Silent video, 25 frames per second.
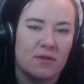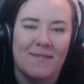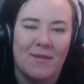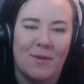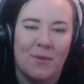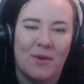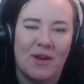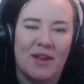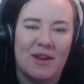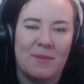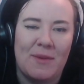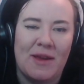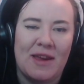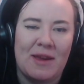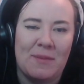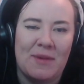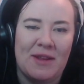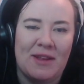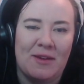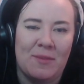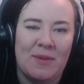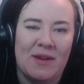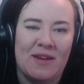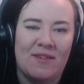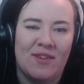We're going to make him a
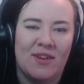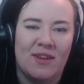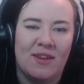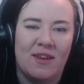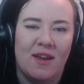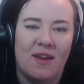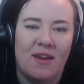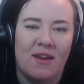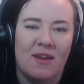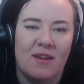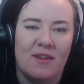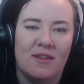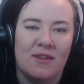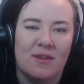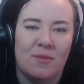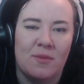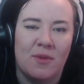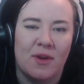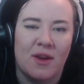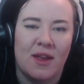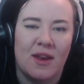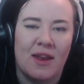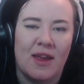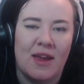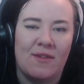little bit of a nerd, and
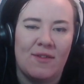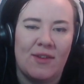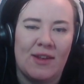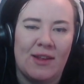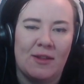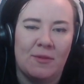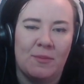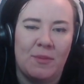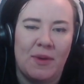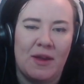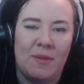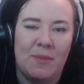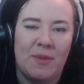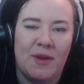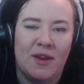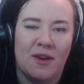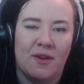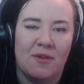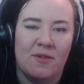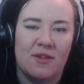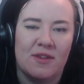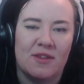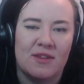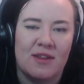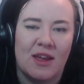we're going to have a little Baby
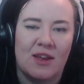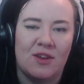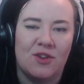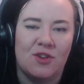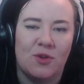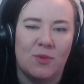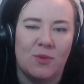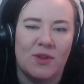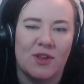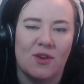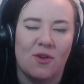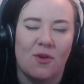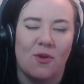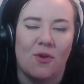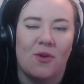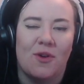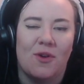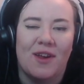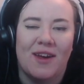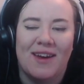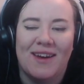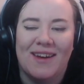Yoda statue in the corner.